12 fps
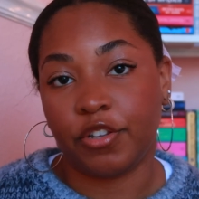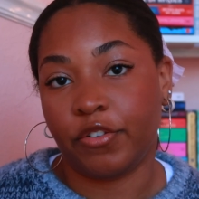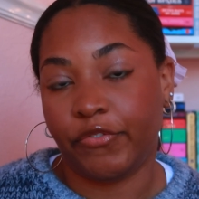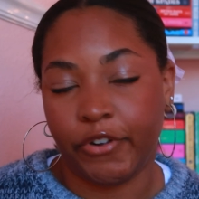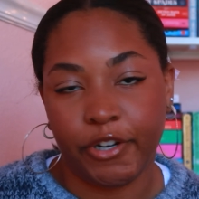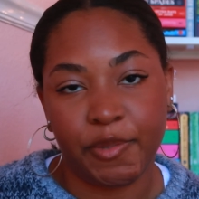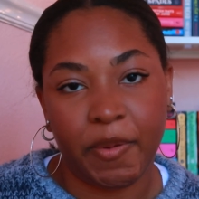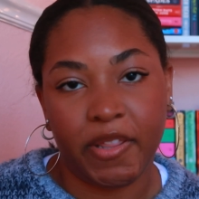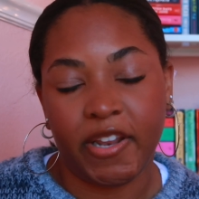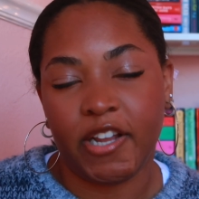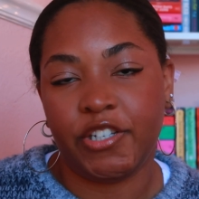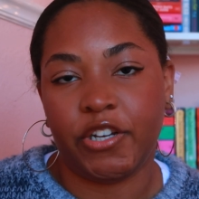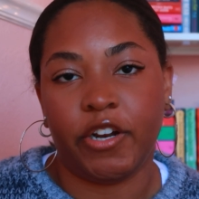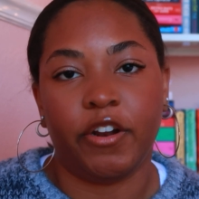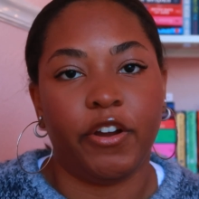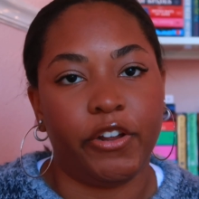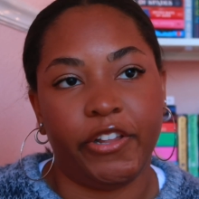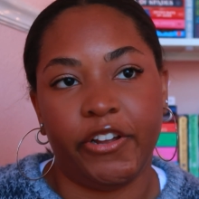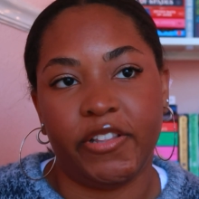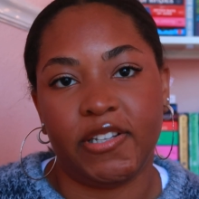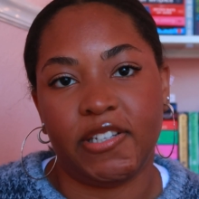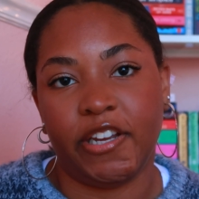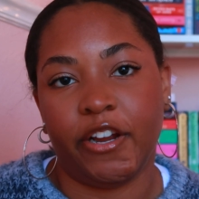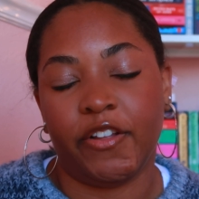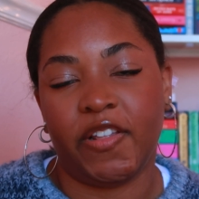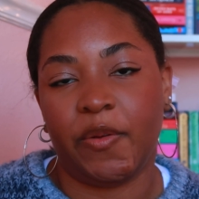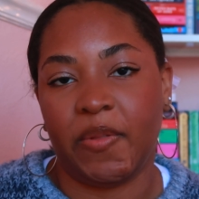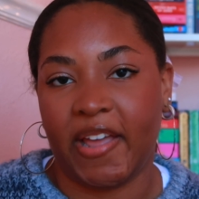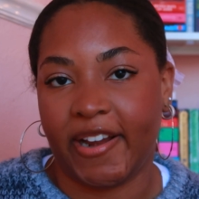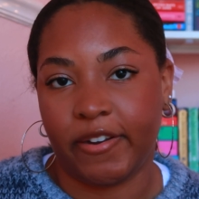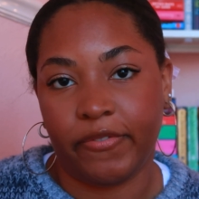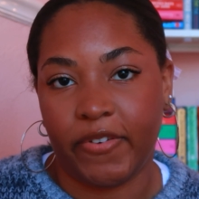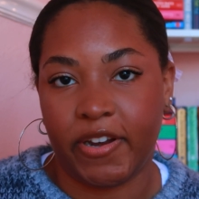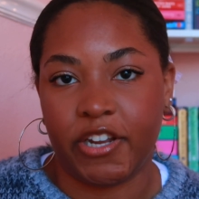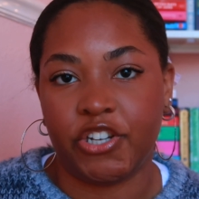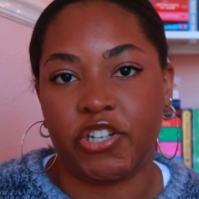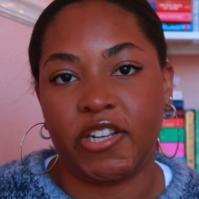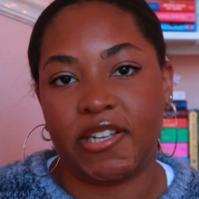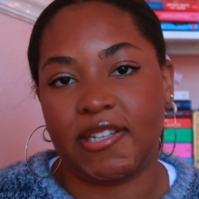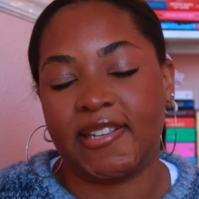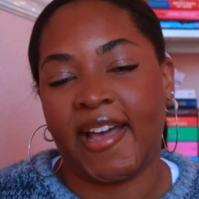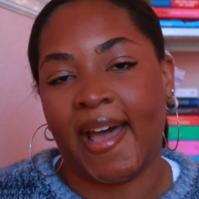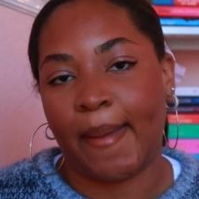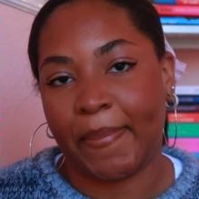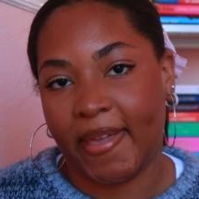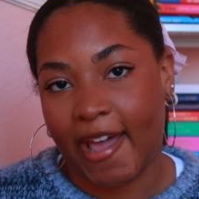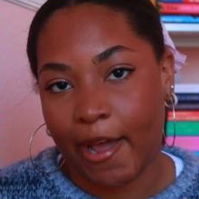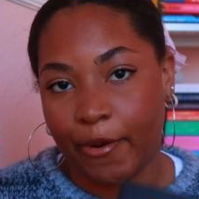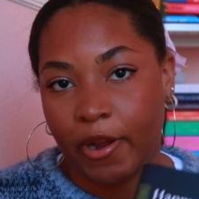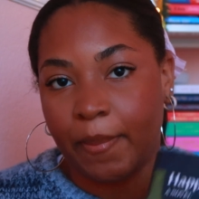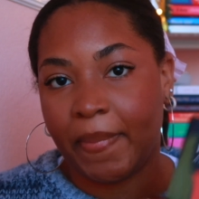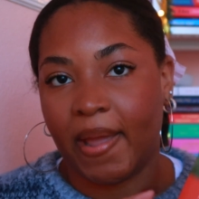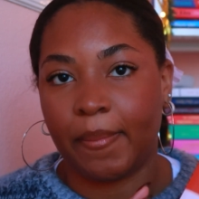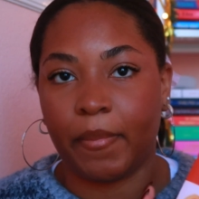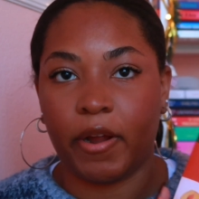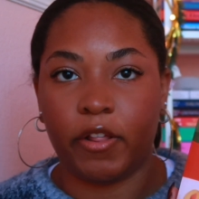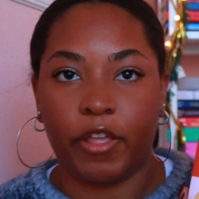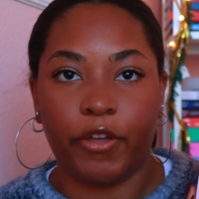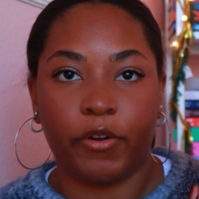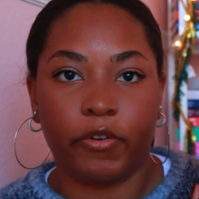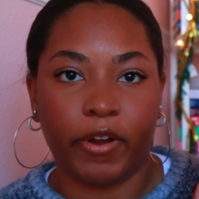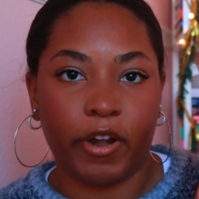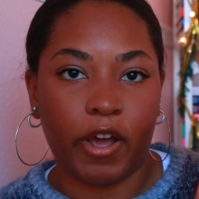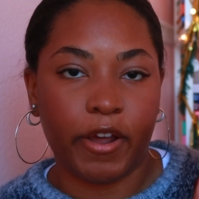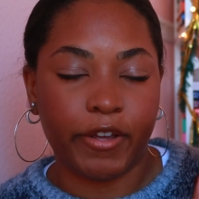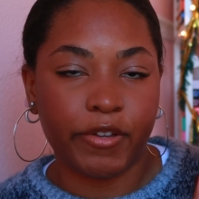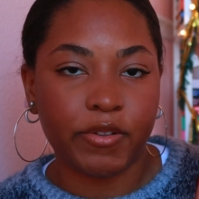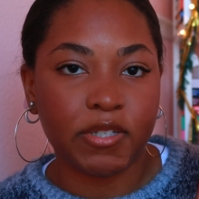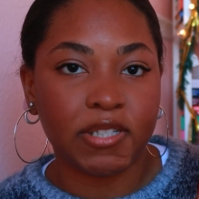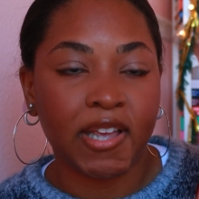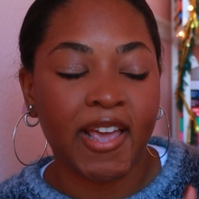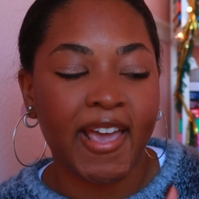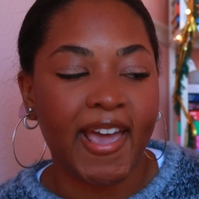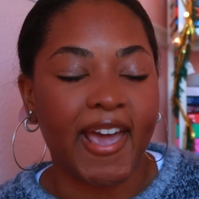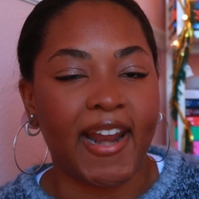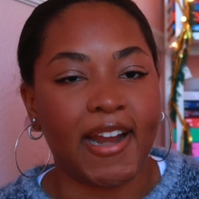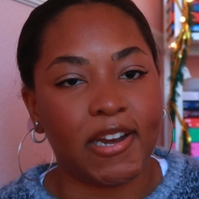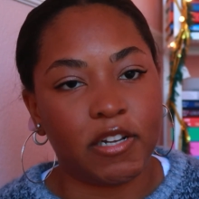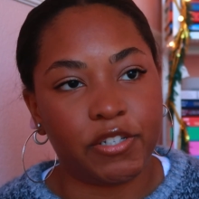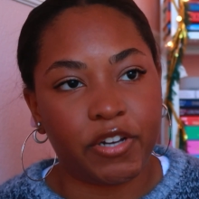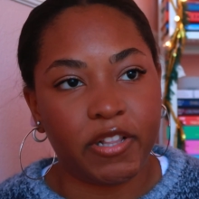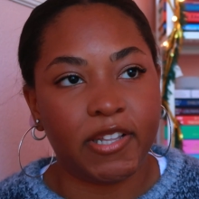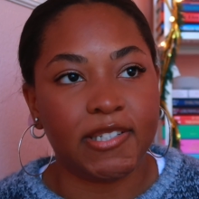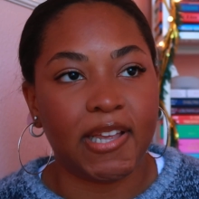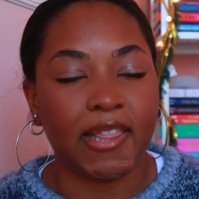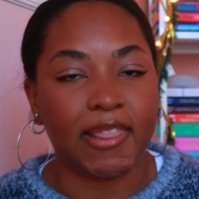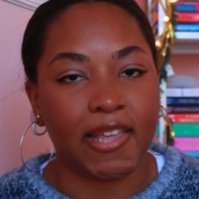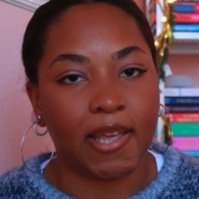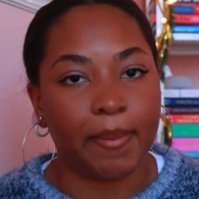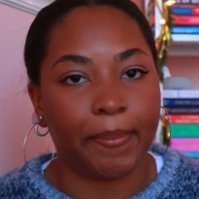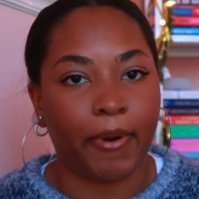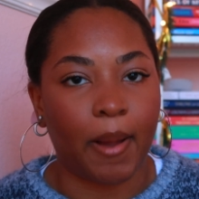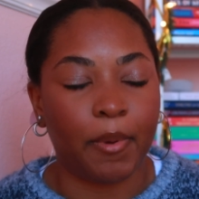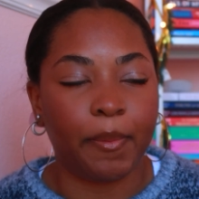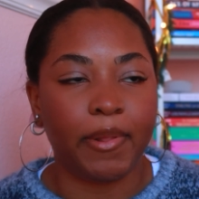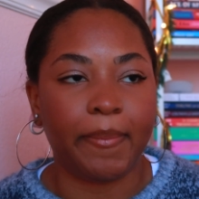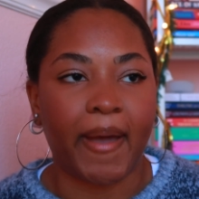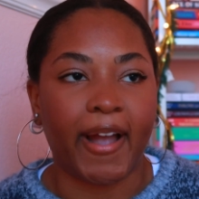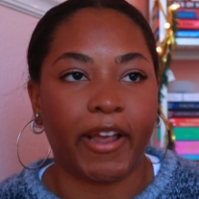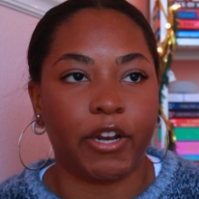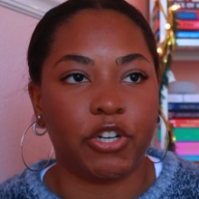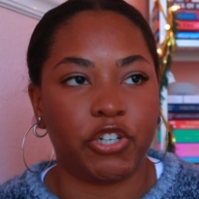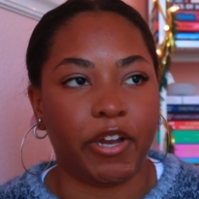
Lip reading: So the first book that I started earlier this year that I would like to finish is Happy Hour by Marlo Granados. And I did start this, I think, probably back in